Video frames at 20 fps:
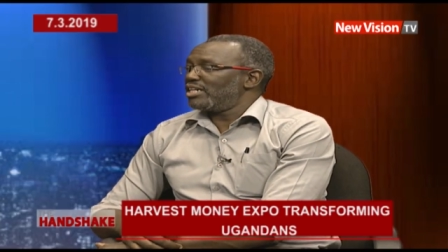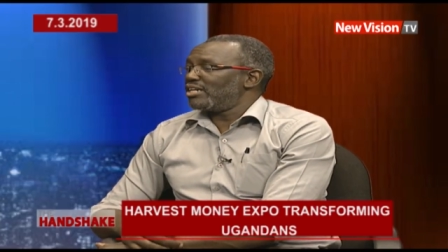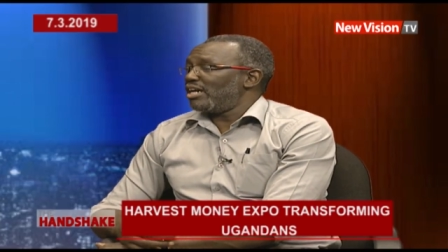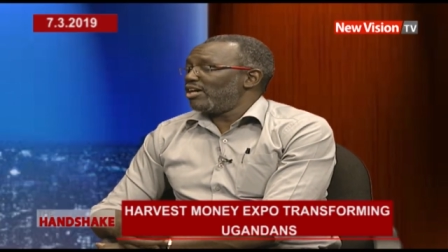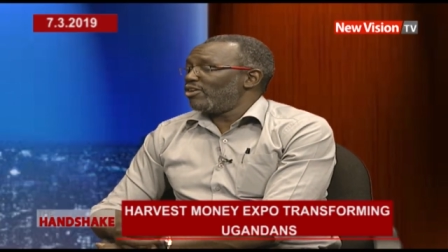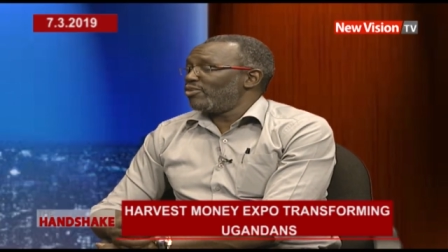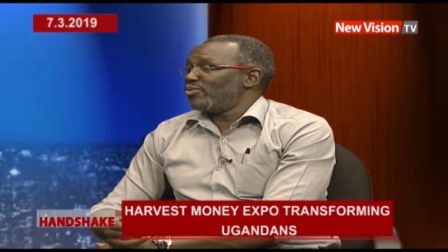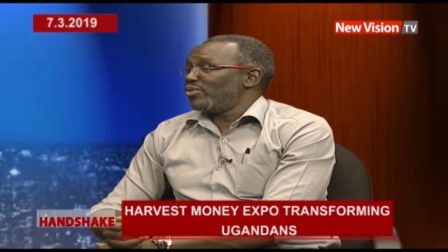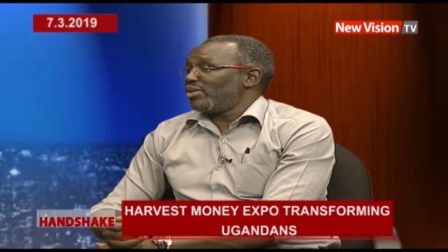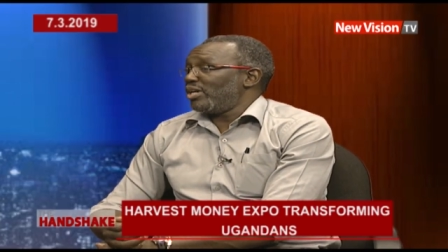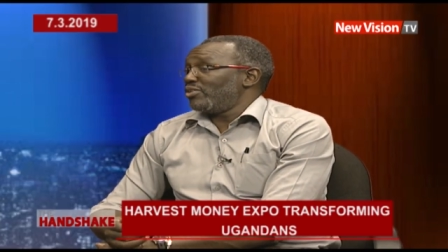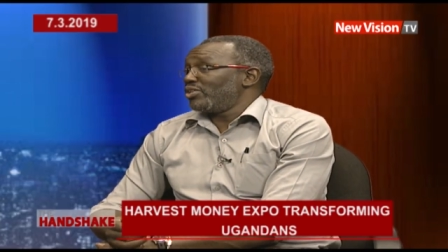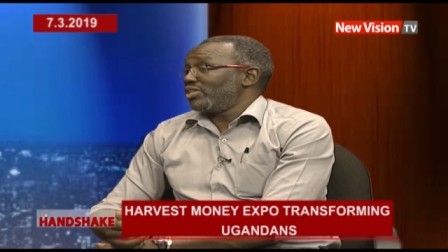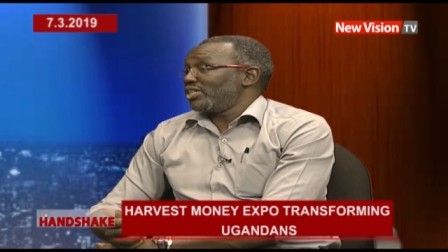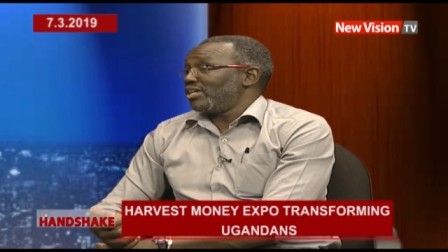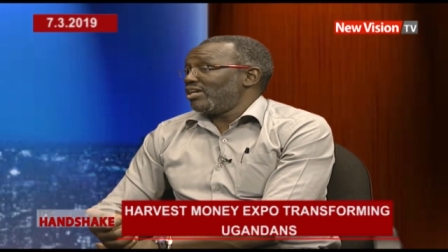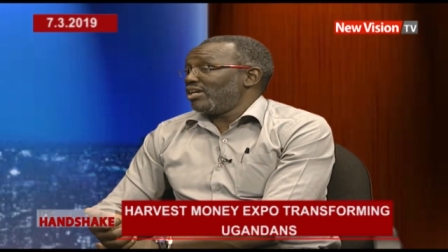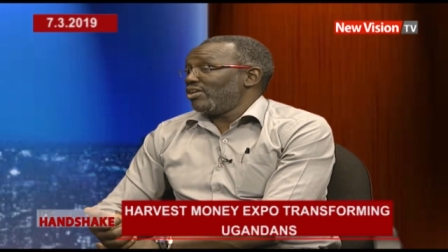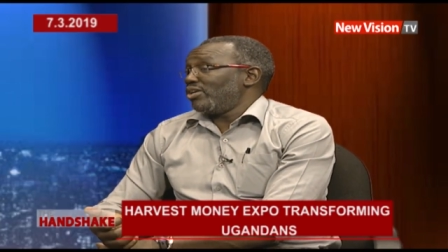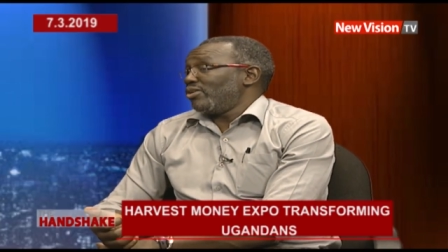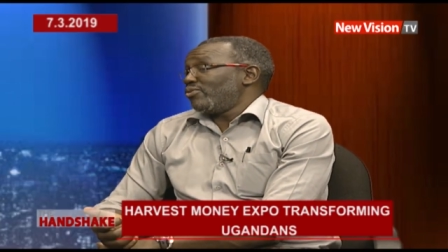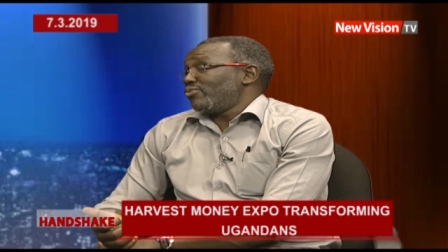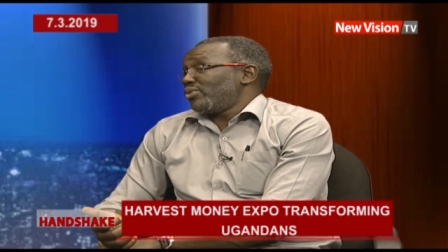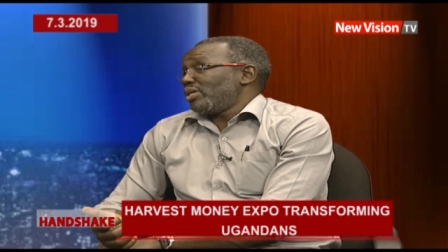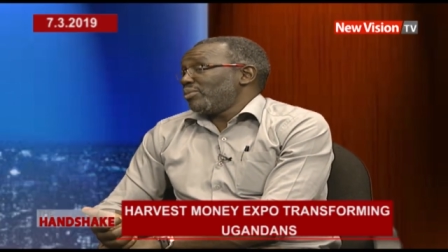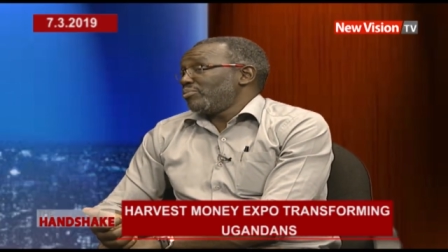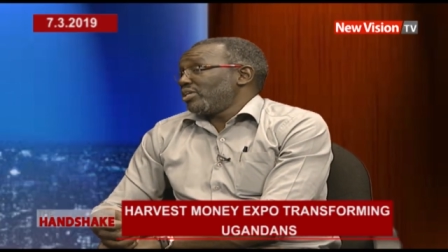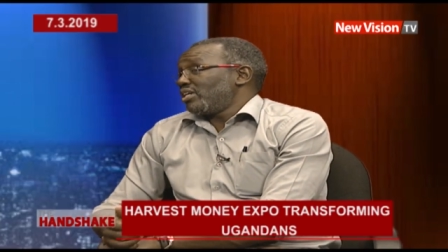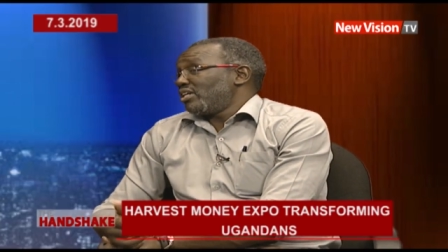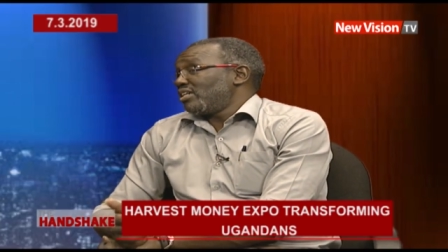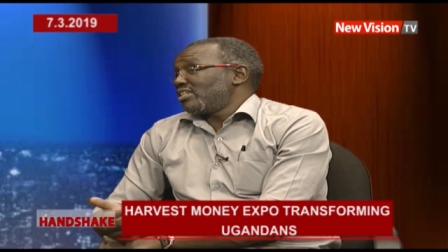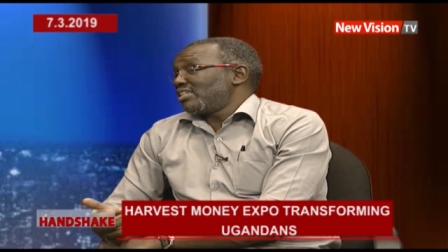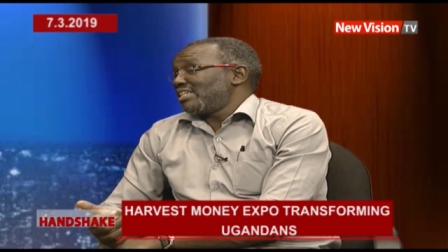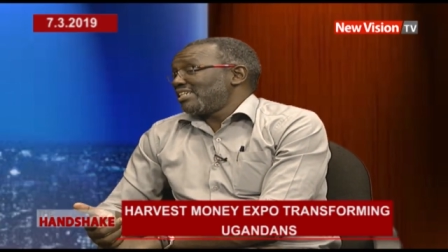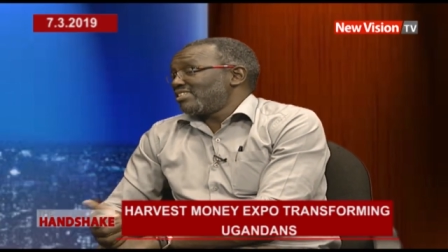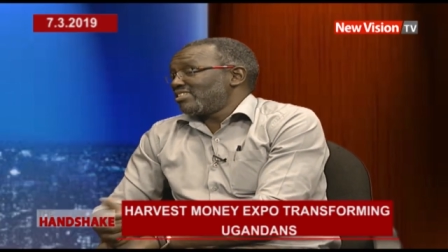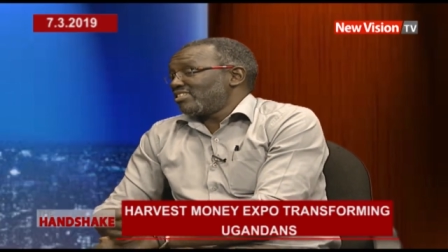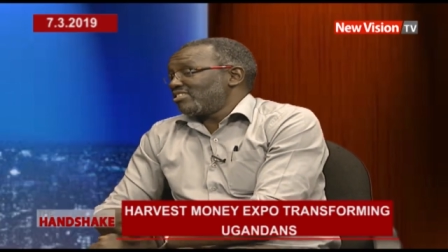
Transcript: our, our, our farming agriculture